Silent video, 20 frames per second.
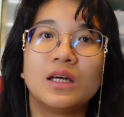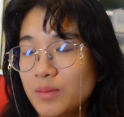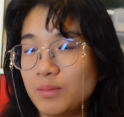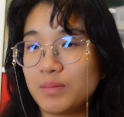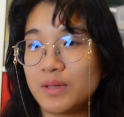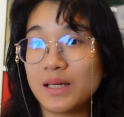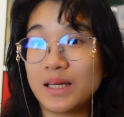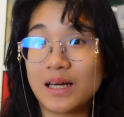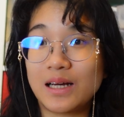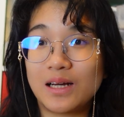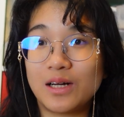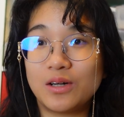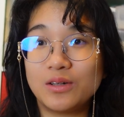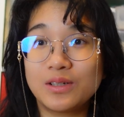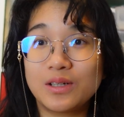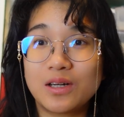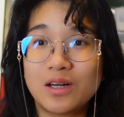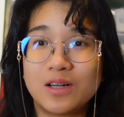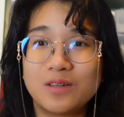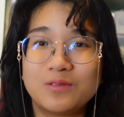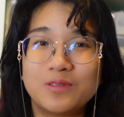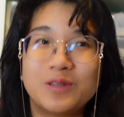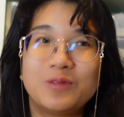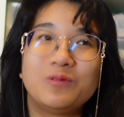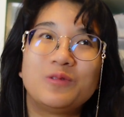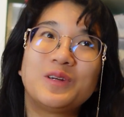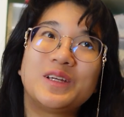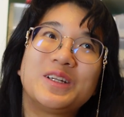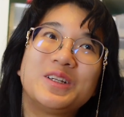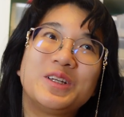But yeah, Otakon went
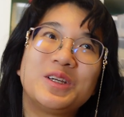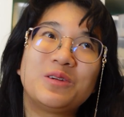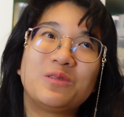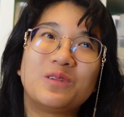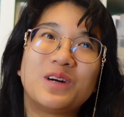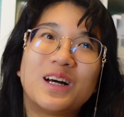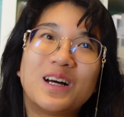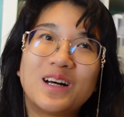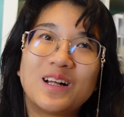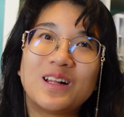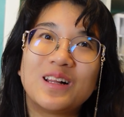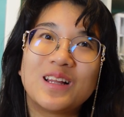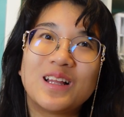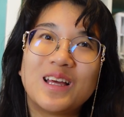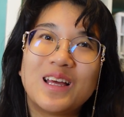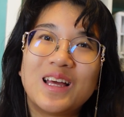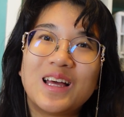really well.